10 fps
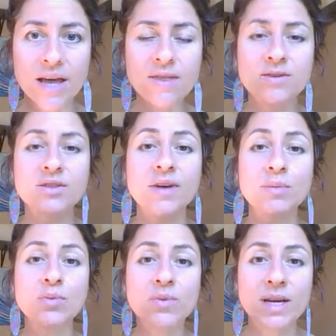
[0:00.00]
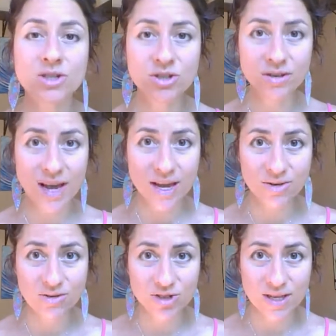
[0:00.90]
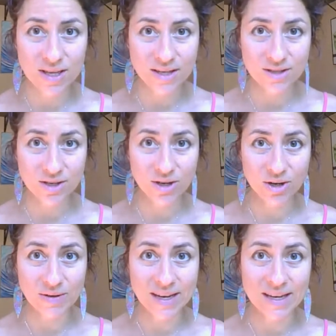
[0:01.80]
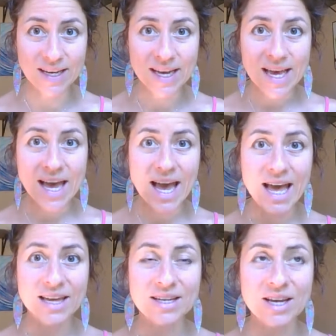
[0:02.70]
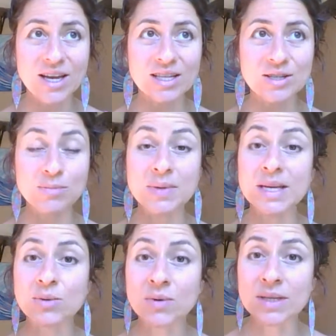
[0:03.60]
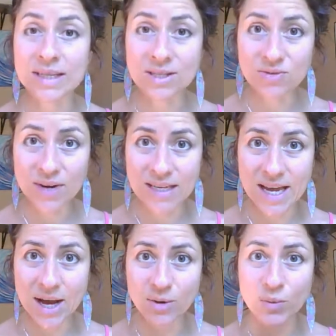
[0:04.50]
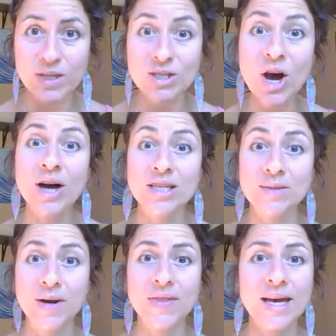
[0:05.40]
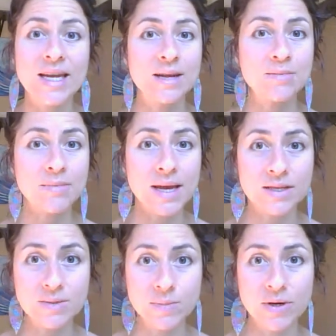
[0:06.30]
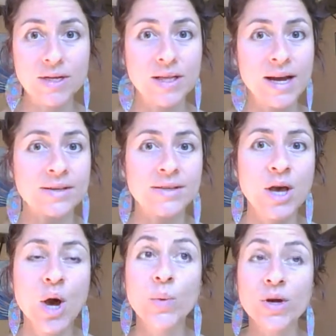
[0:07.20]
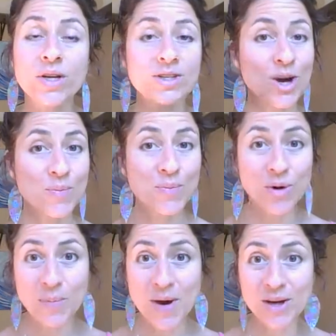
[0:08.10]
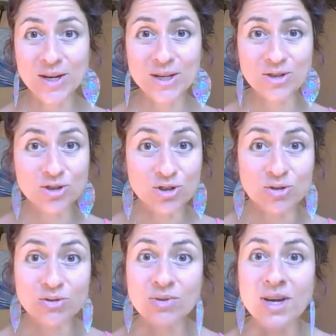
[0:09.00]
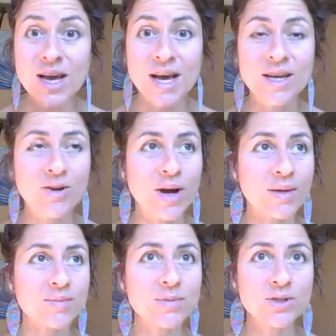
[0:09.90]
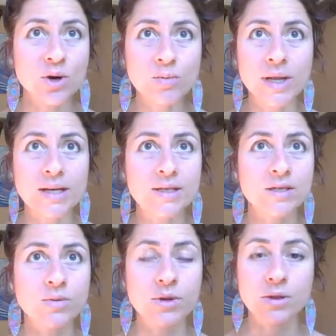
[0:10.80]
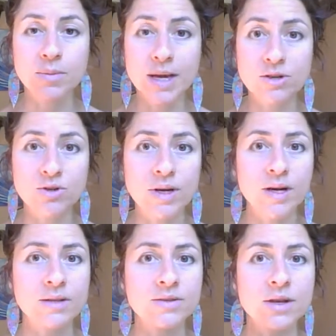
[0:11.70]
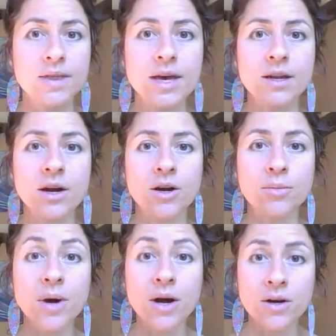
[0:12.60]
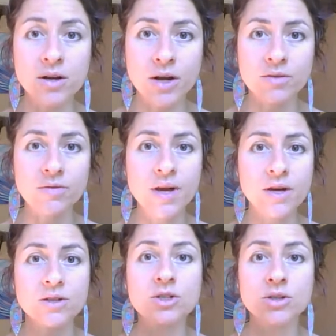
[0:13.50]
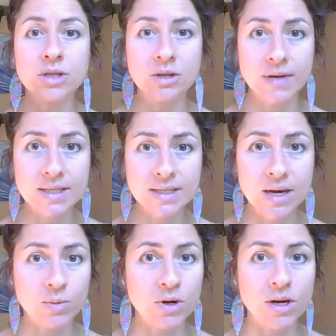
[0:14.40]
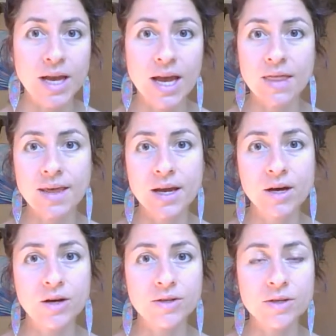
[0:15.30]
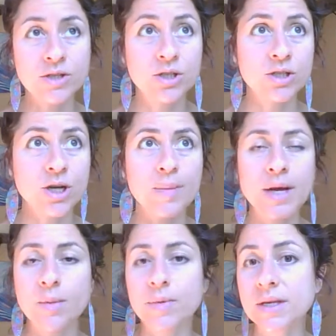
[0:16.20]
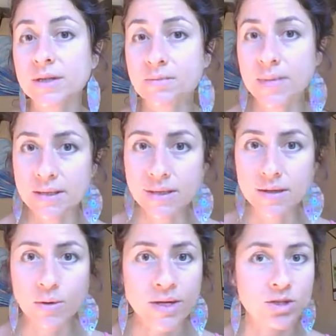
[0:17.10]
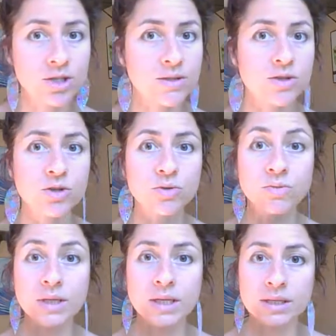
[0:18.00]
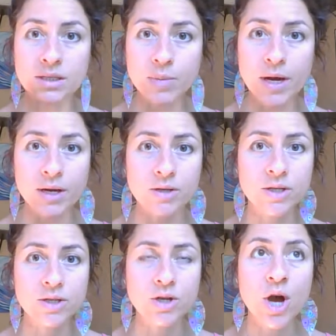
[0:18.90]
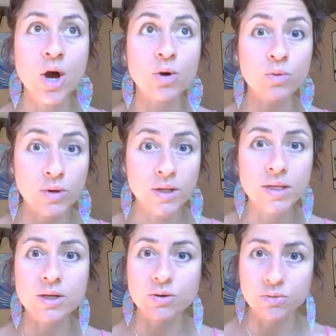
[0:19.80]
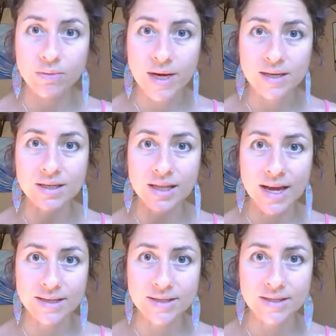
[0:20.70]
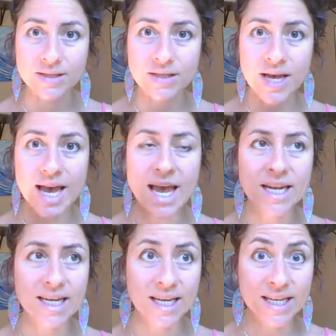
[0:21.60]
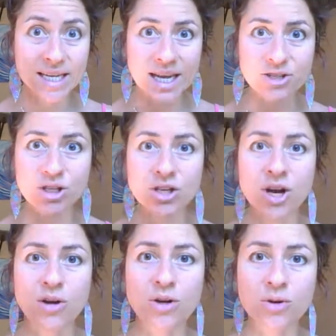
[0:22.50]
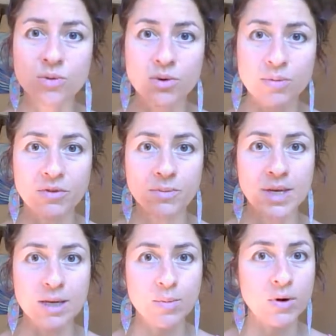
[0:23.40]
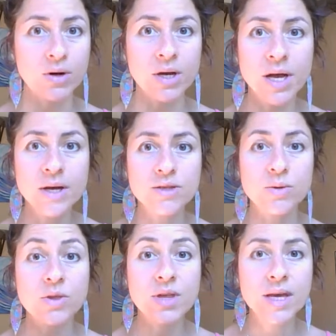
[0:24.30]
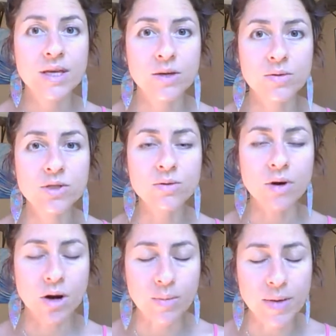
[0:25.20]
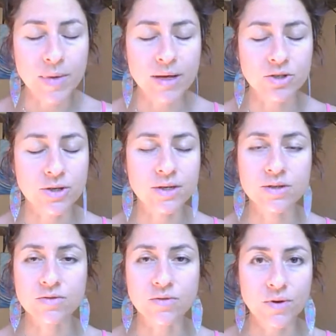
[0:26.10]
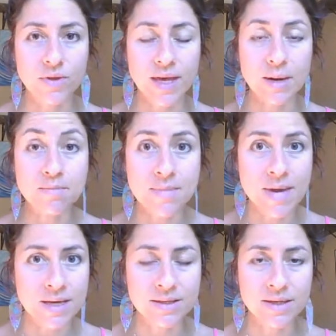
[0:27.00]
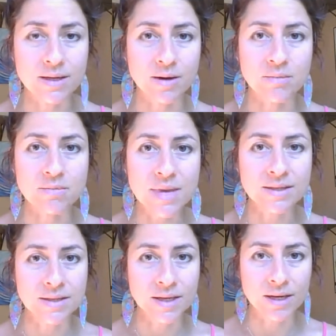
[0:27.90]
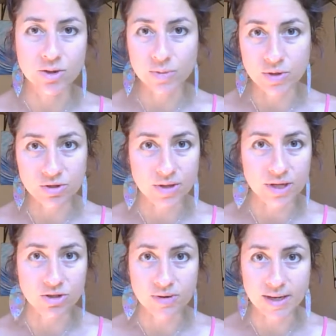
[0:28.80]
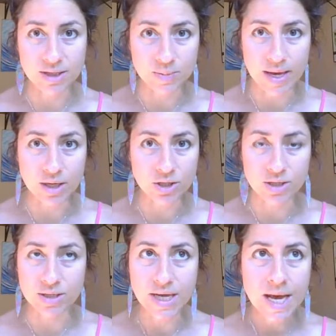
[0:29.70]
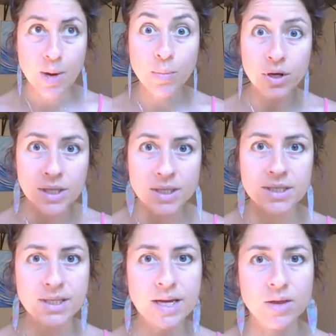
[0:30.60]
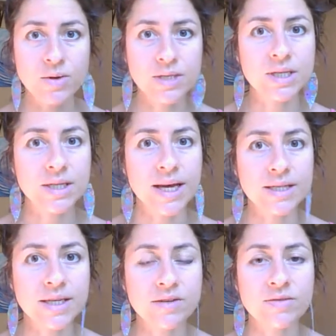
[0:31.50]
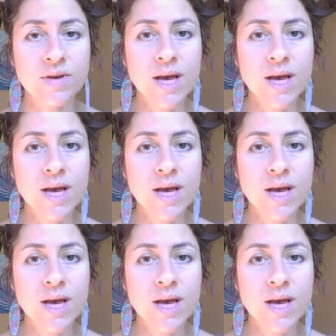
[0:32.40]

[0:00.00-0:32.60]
There's a vibrational energy that's occurring and it's being released right now. We talked about that in May's spirit class. We're going to talk more about it in June. You know, I'm so blessed with the Patreons that are part of the Jillian Grace Network, and they're just coming up with these amazing questions to really inspire such really great classes and a connection on a group of people. So thank you to all my Patreons for that amazing, amazing contribution that you guys make, just pulling this together as a collective.